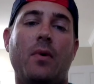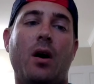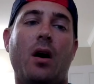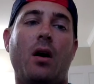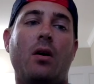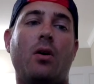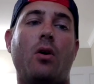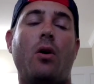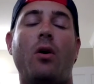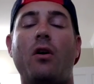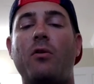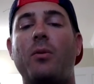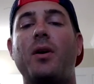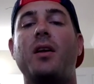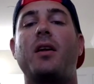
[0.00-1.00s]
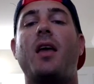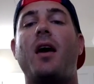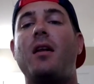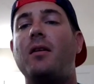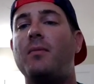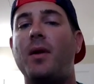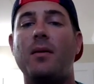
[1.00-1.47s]
I'll call everybody
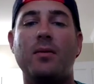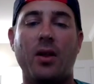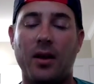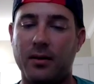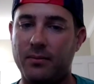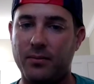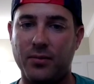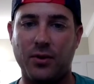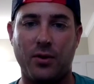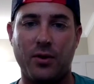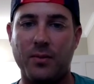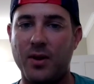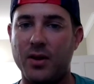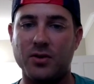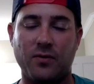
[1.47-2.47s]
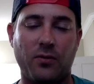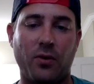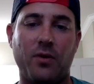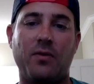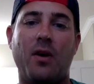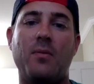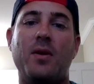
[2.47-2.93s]
again in maybe like 30 minutes or
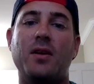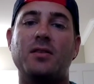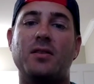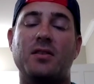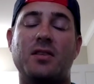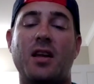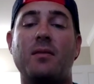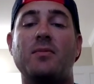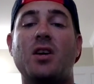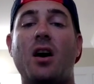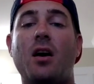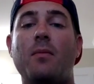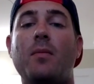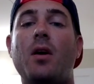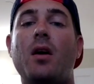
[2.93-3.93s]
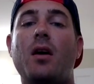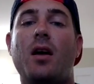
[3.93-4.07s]
45 minutes at the same time,